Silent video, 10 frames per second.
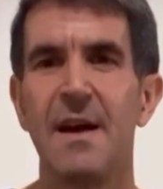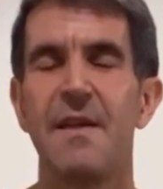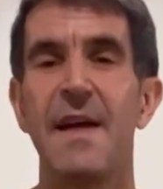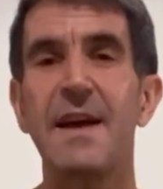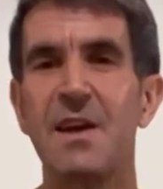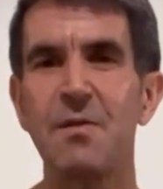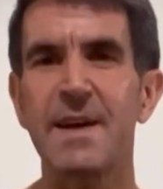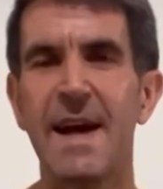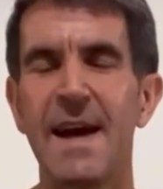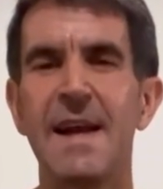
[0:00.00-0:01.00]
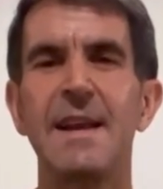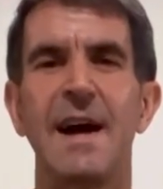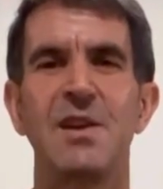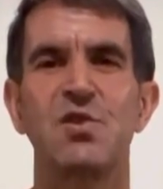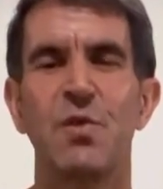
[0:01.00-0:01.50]
Thank you again.
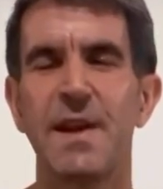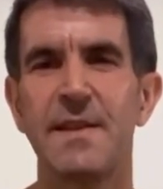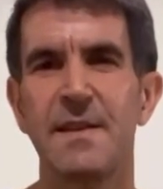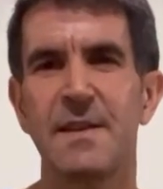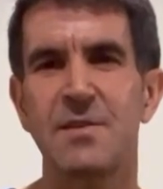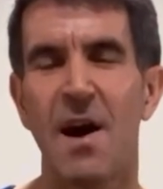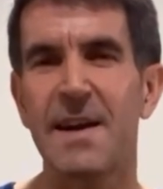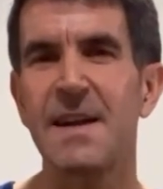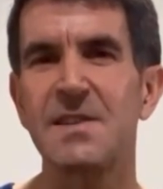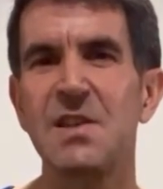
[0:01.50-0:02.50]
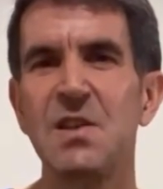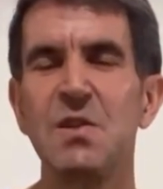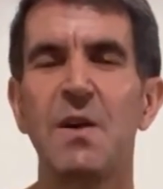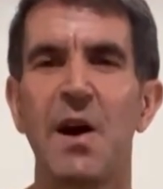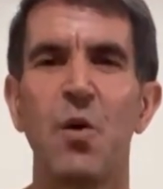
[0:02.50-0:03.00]
I enjoyed talking to
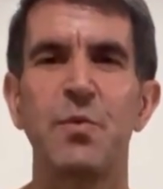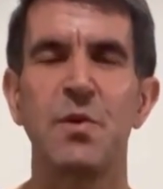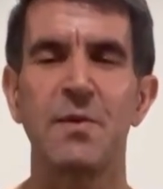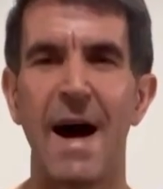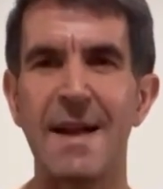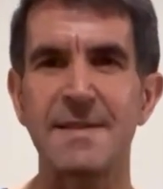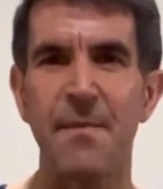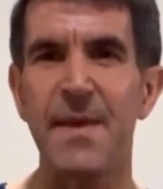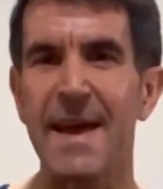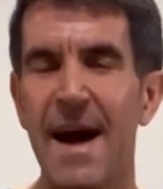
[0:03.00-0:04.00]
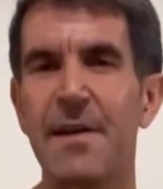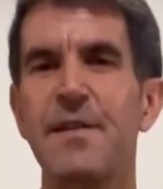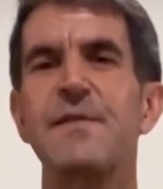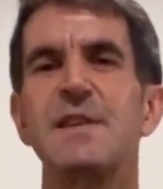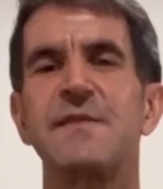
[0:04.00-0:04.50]
you. I hope you got something out
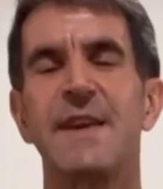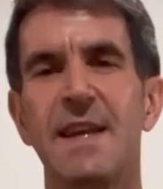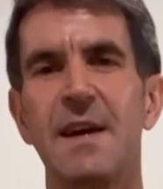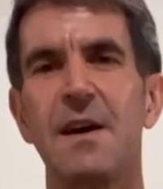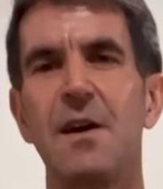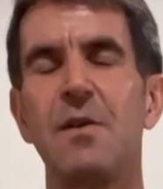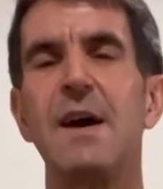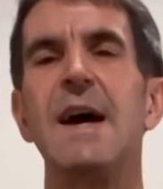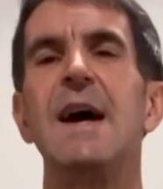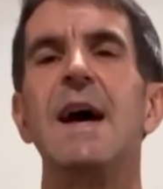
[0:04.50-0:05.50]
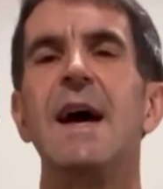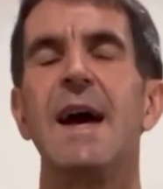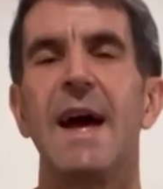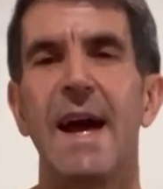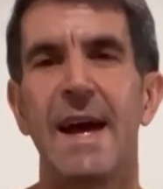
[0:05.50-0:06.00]
of this video.
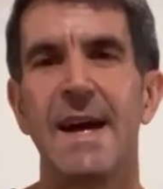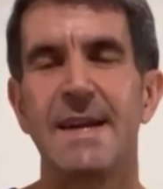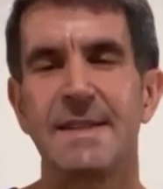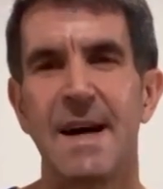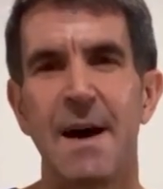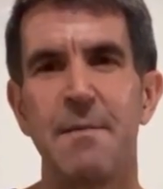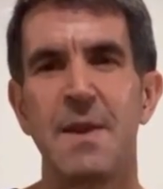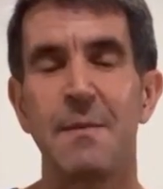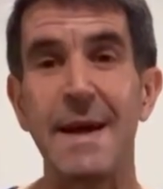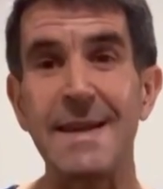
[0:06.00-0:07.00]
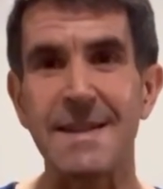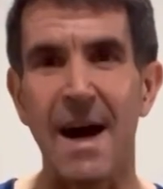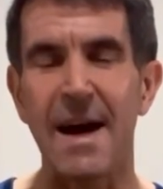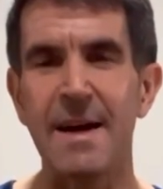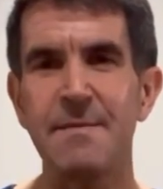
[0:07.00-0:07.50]
And in the
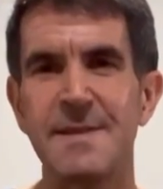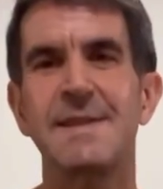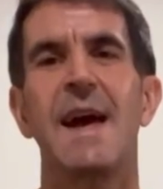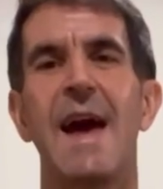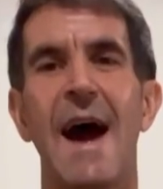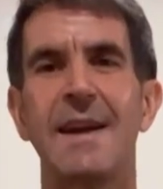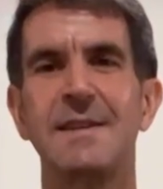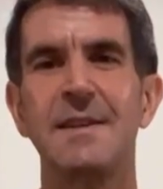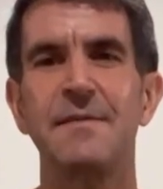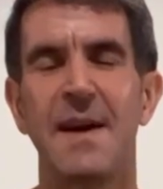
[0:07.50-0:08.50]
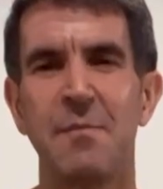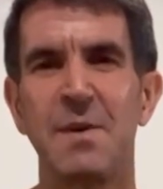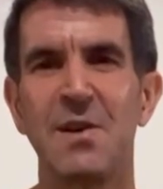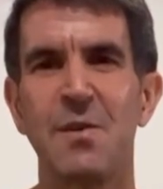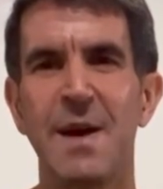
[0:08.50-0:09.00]
meantime, stay active and be
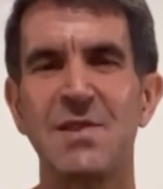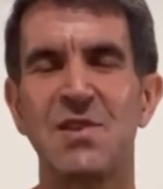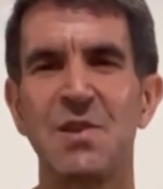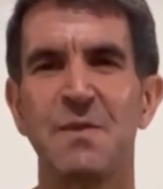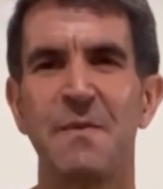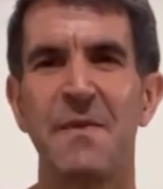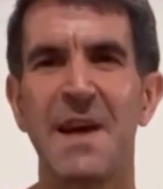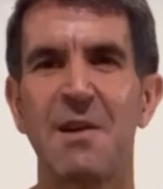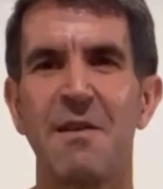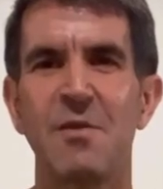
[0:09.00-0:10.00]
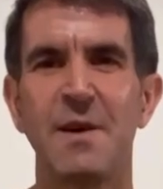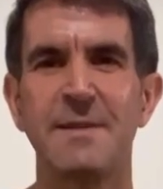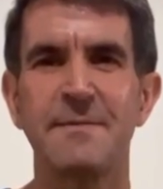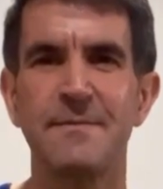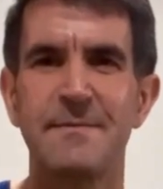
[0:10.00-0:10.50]
your best you. Thank you, everyone.